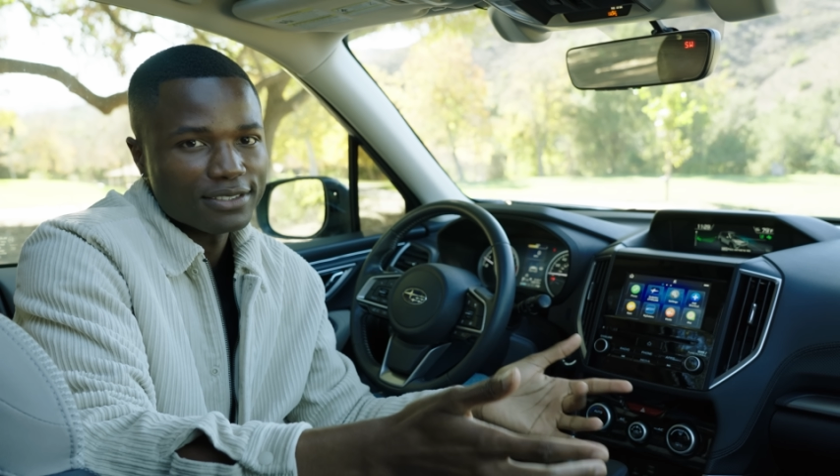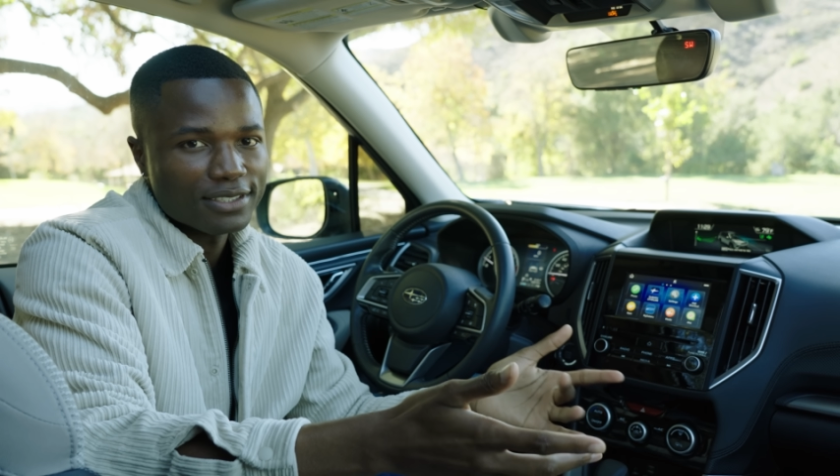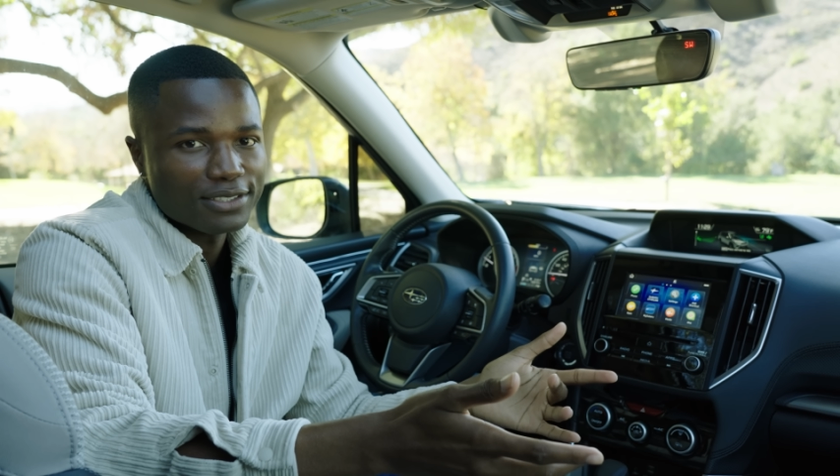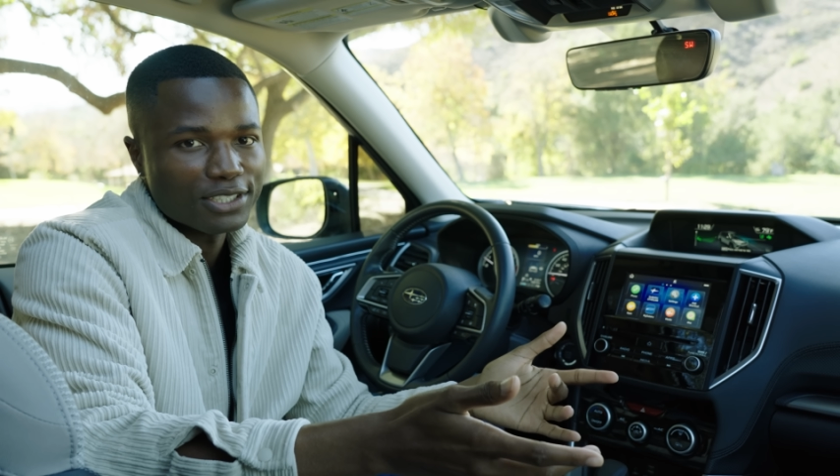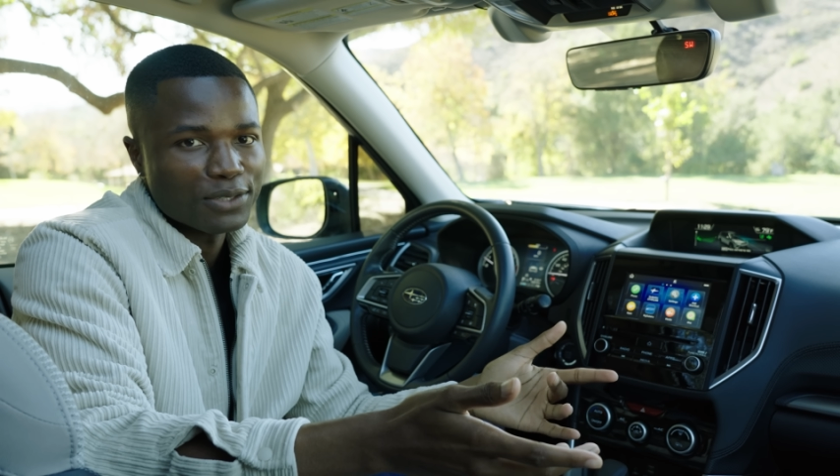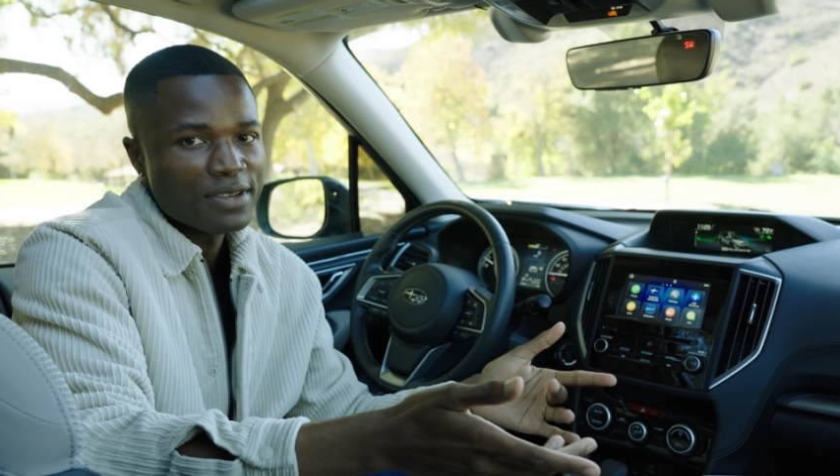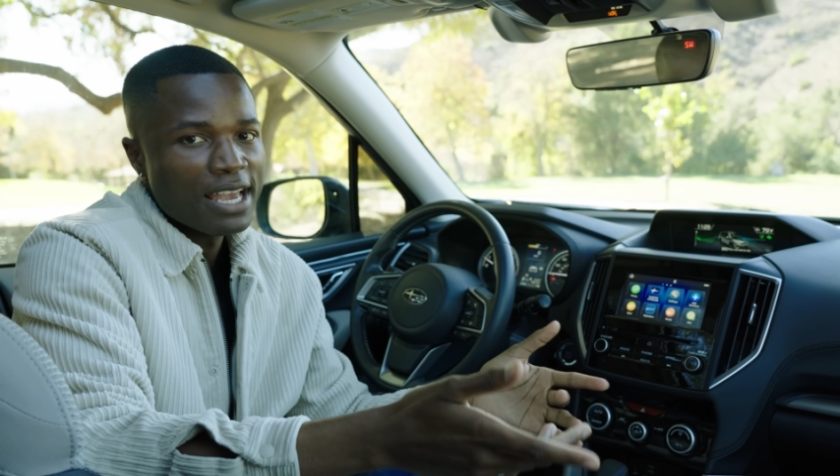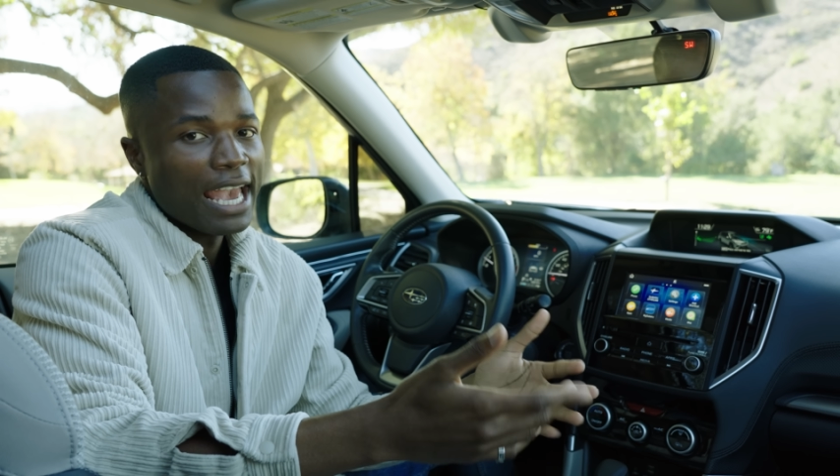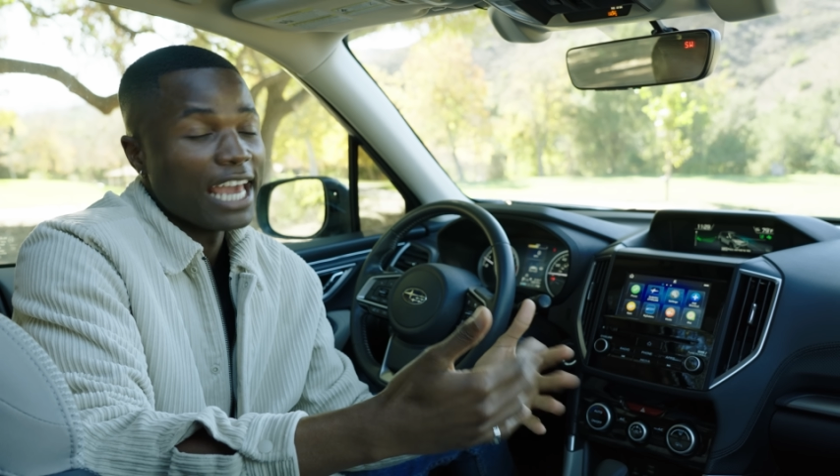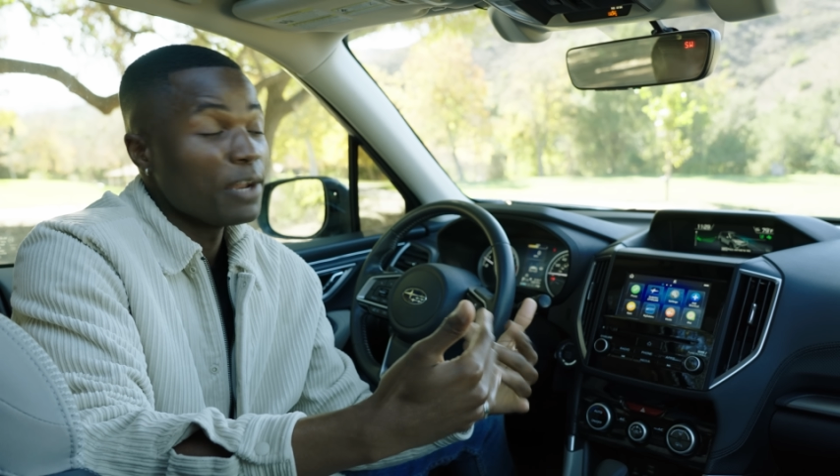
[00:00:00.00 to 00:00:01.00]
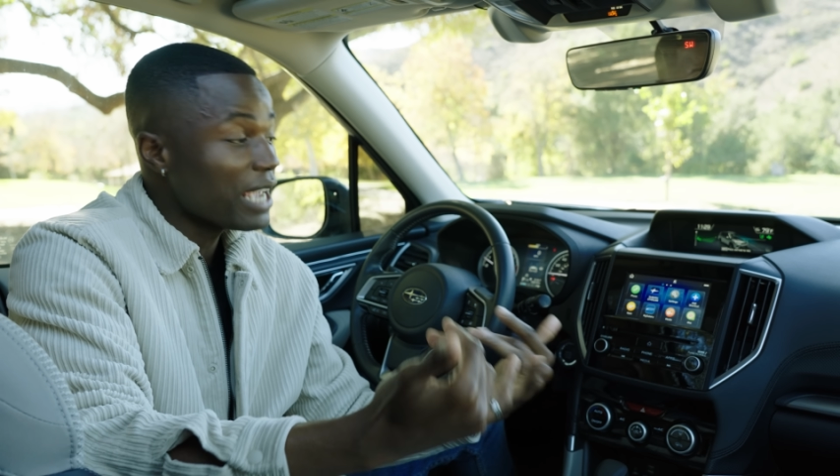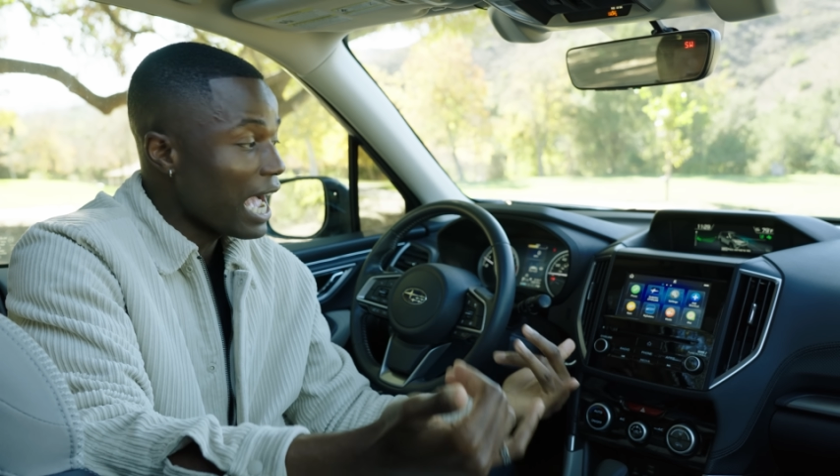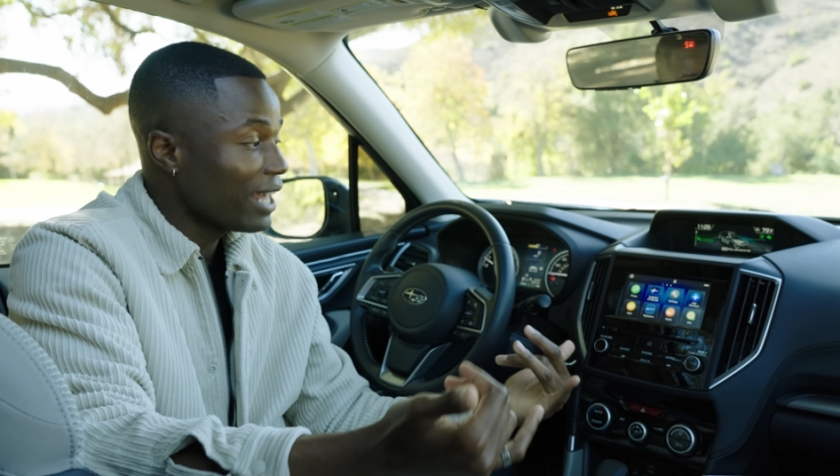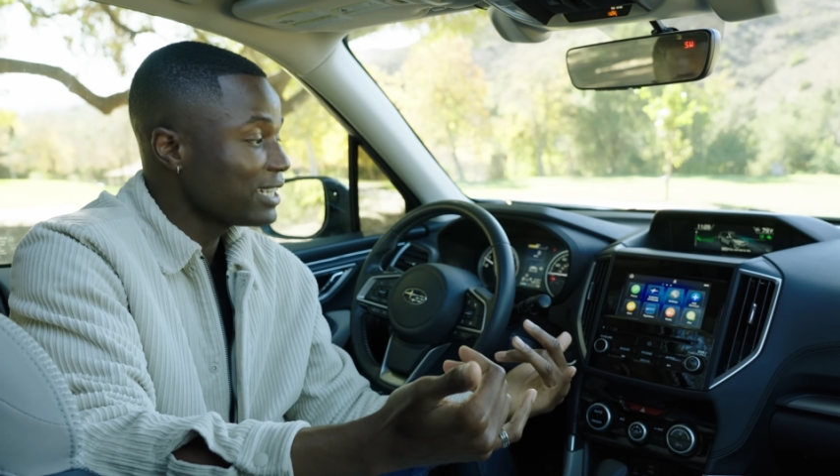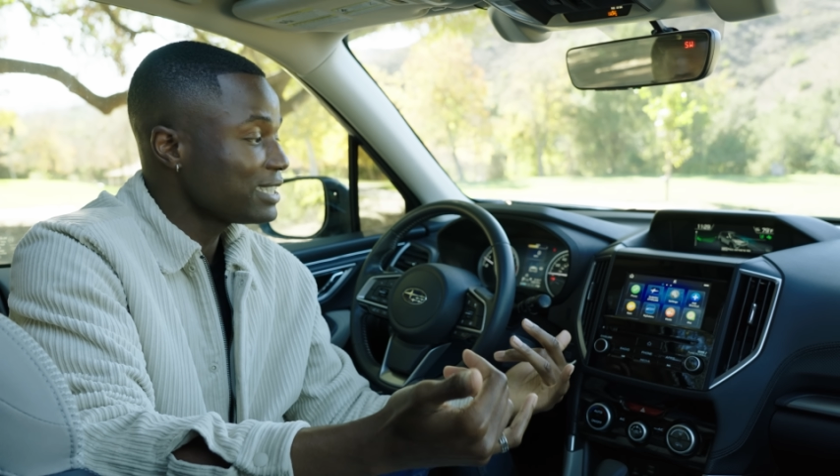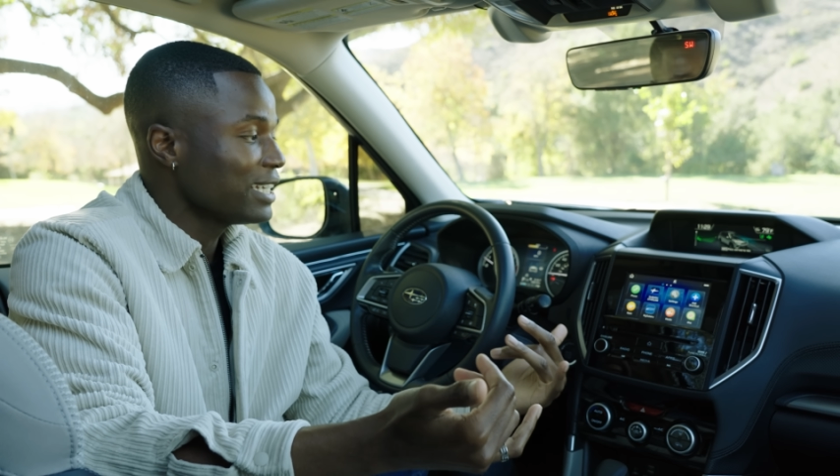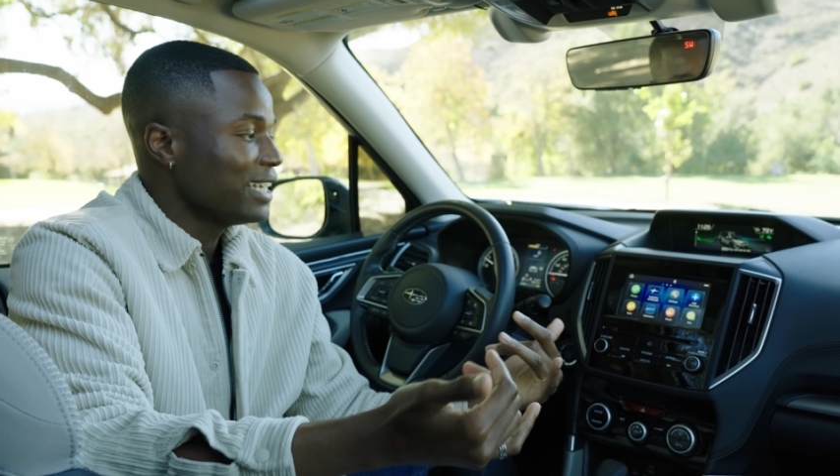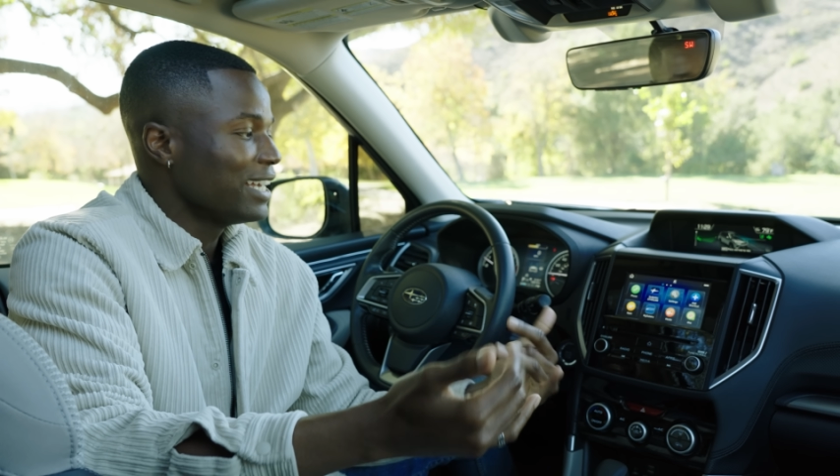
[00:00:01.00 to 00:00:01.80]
system, and to be honest,